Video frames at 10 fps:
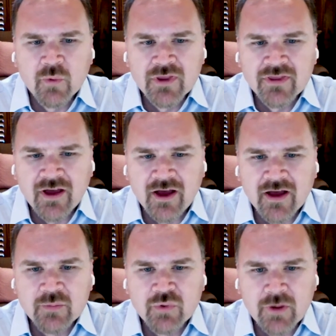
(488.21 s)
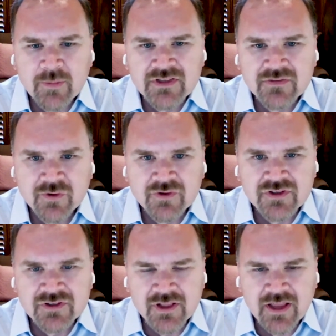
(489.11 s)
with on-premise
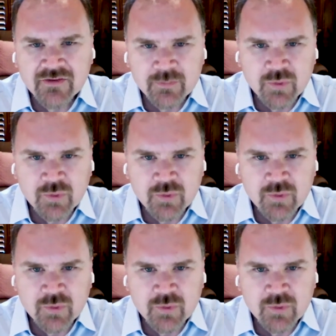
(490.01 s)
versus cloud